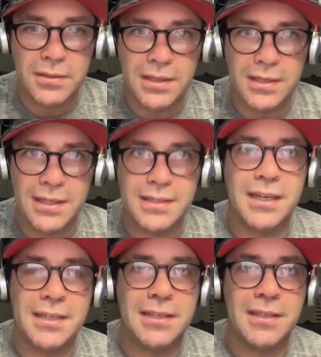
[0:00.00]
that
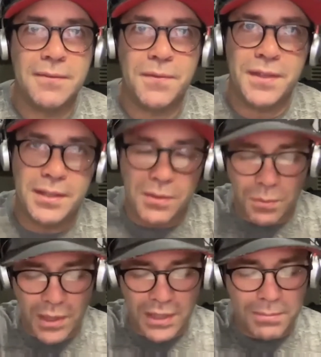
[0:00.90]
I think that the
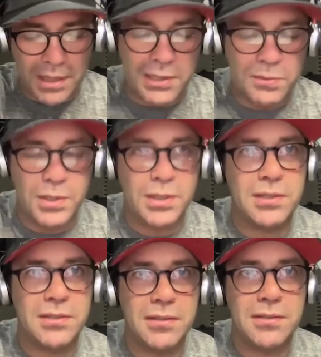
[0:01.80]
way the mind
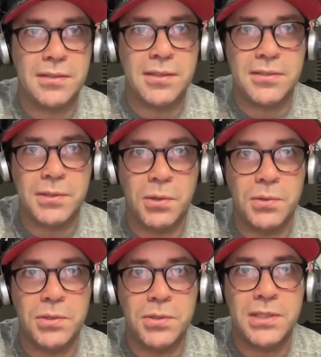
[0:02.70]
works as a
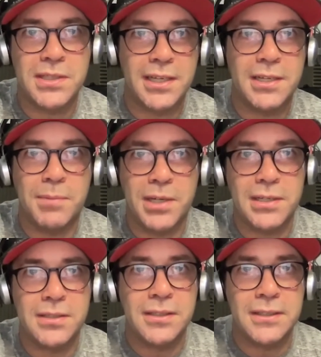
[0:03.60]
goal orientated
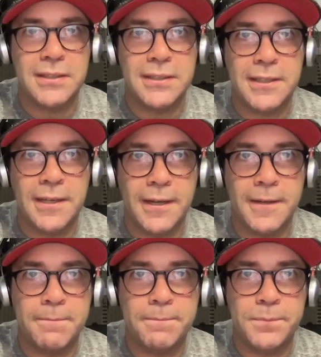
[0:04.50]
mind
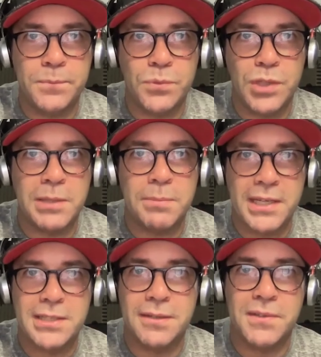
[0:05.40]
really
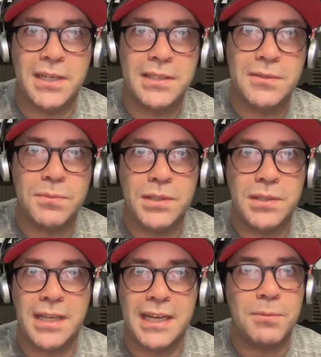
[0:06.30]
pays dividends
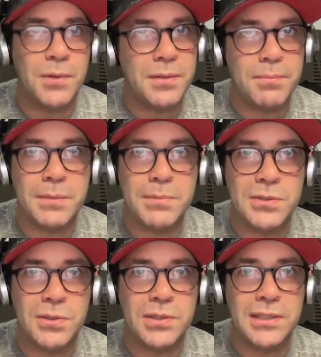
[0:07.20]
with anyone that might be
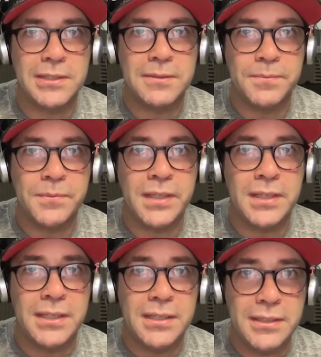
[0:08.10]
struggling.
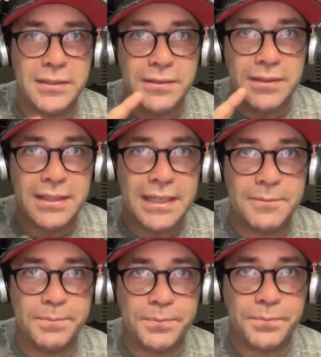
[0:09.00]
Now,